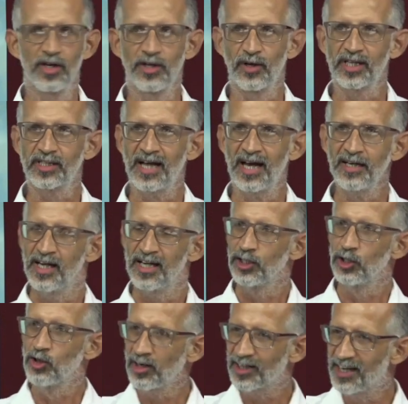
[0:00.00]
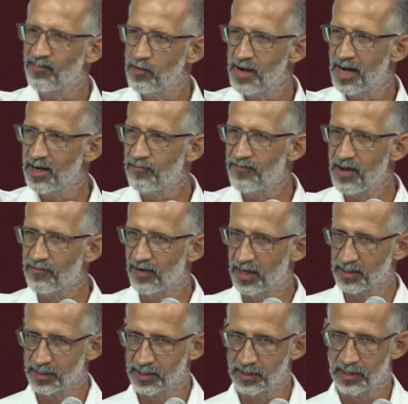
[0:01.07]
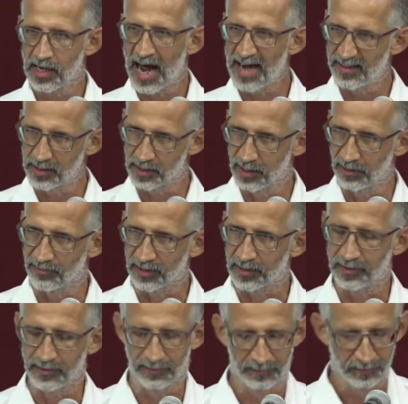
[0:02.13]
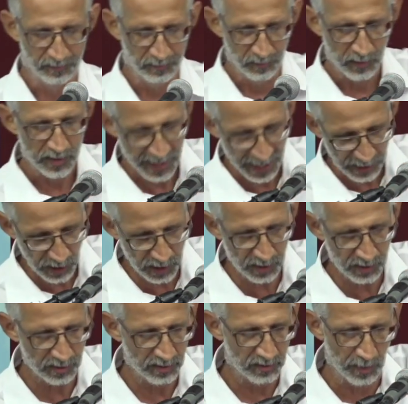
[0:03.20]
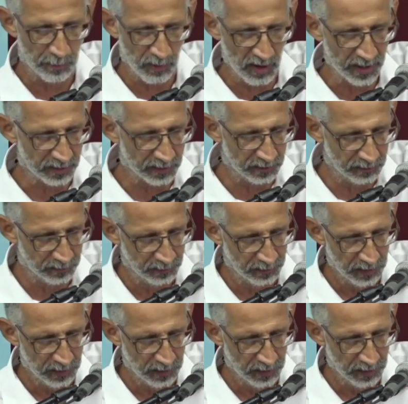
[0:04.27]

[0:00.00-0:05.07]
You understand? You're not giving me any favors, I deserve it. That's the point.